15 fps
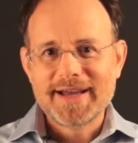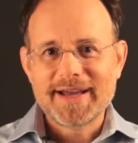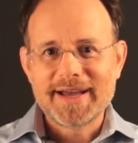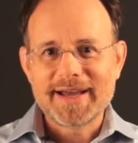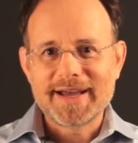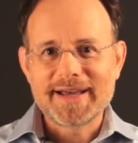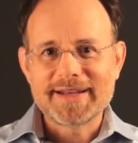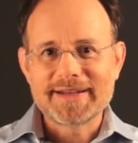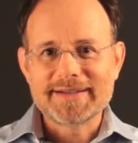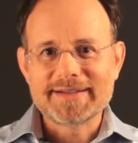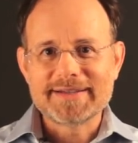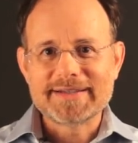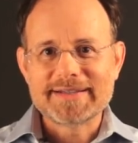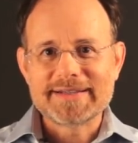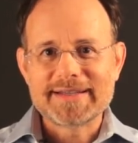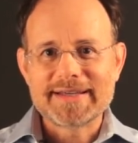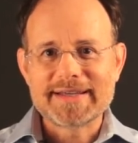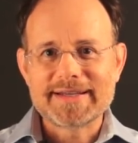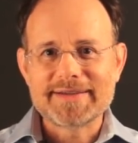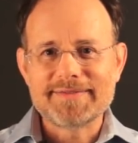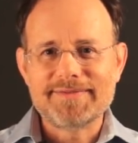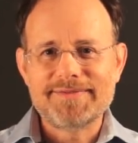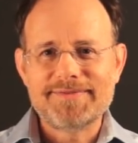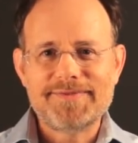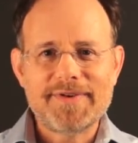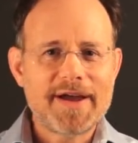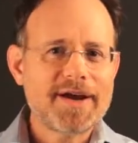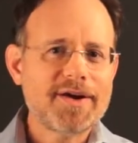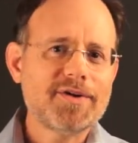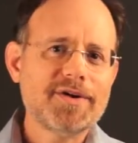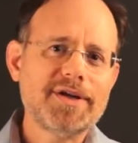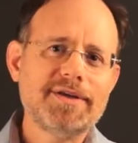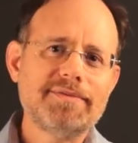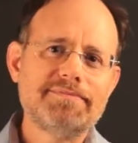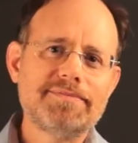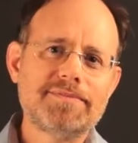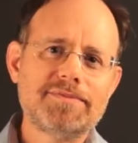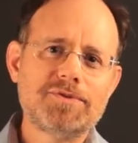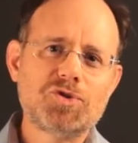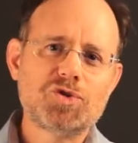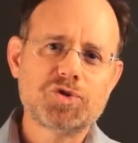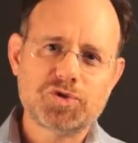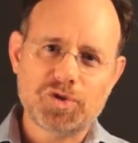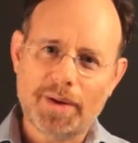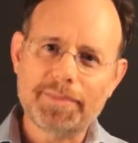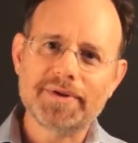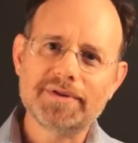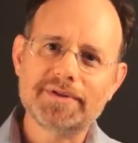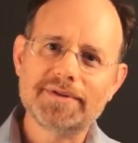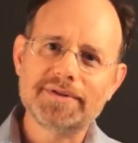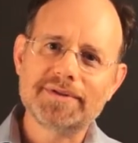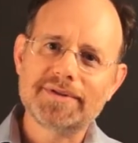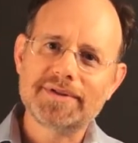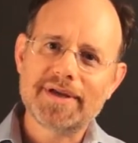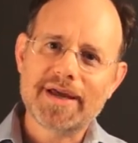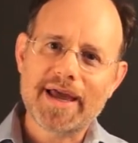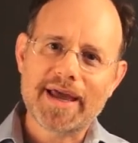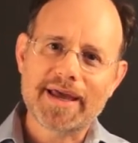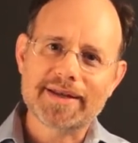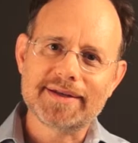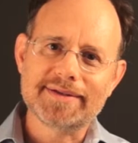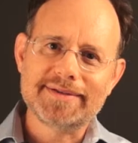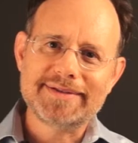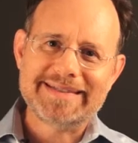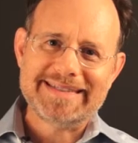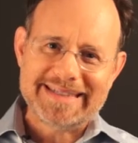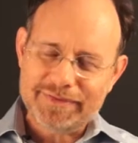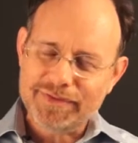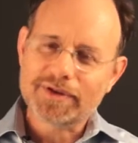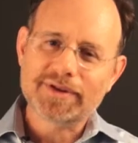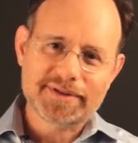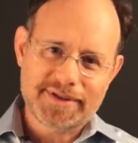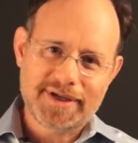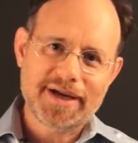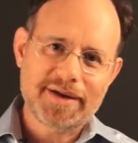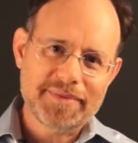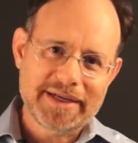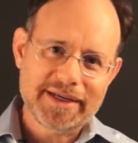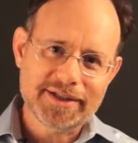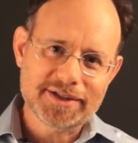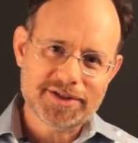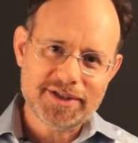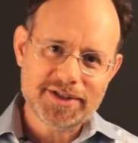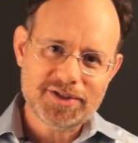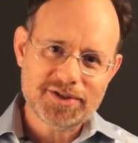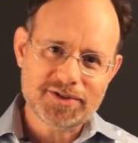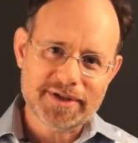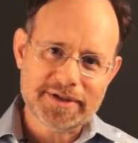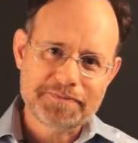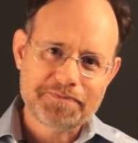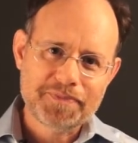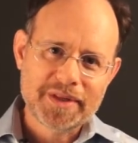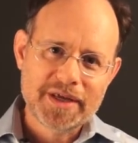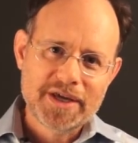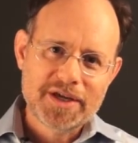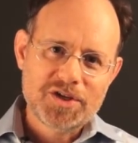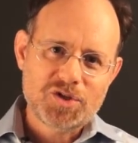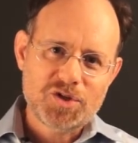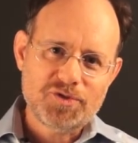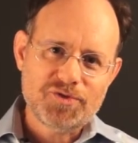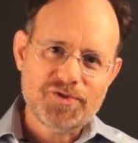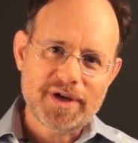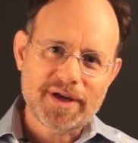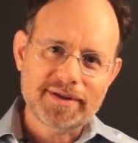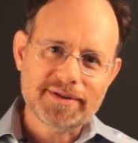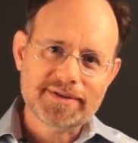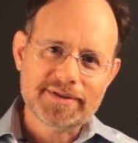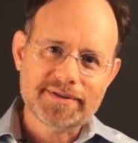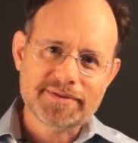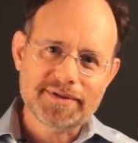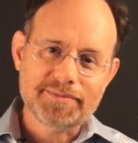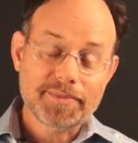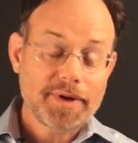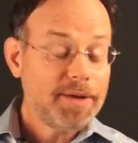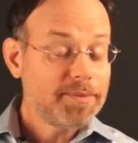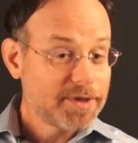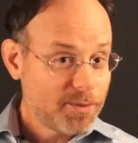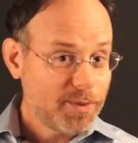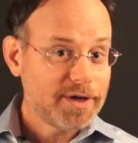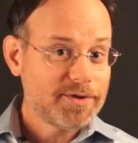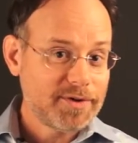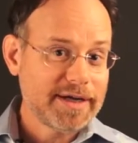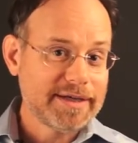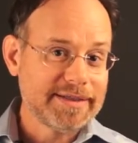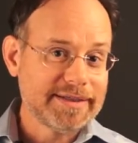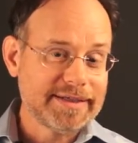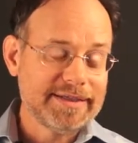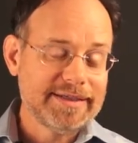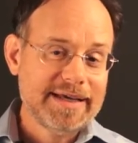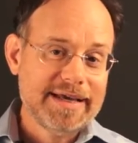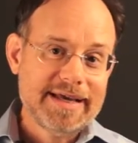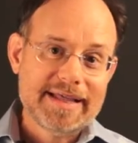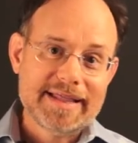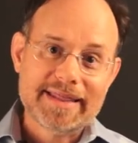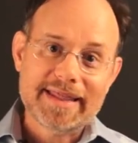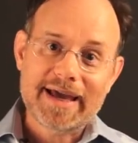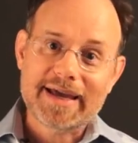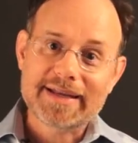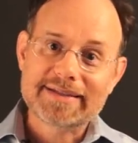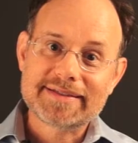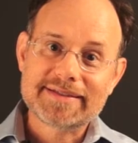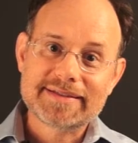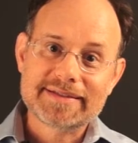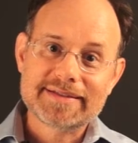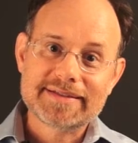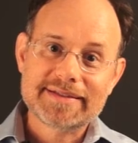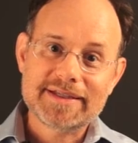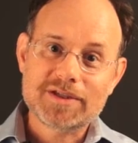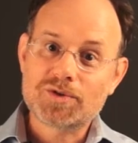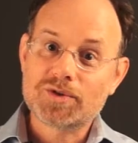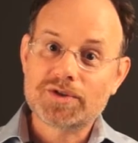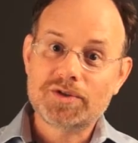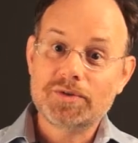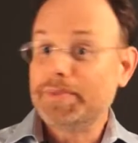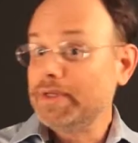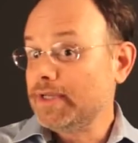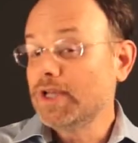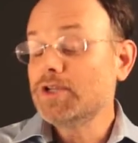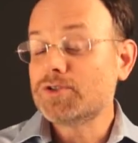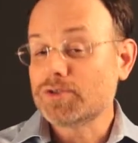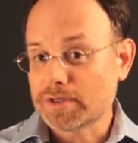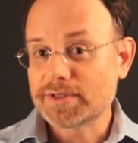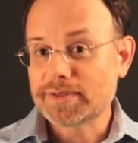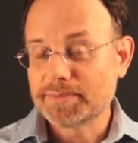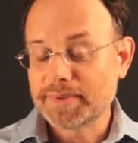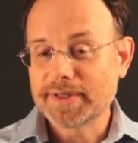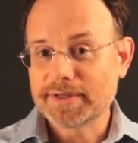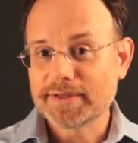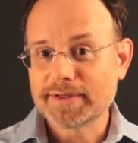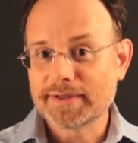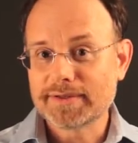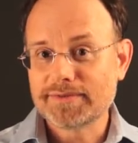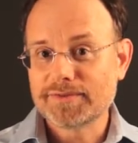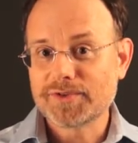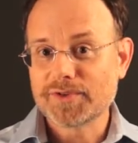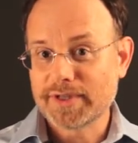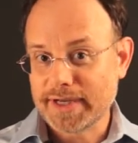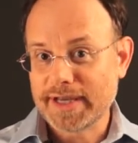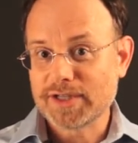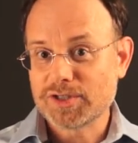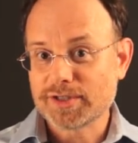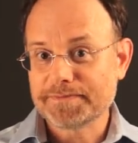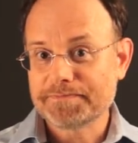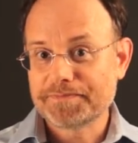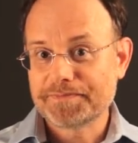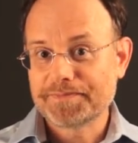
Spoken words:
And in a very troubled and difficult time in English history, she felt, and probably quite rightly, that this could be dangerous politically for the nation.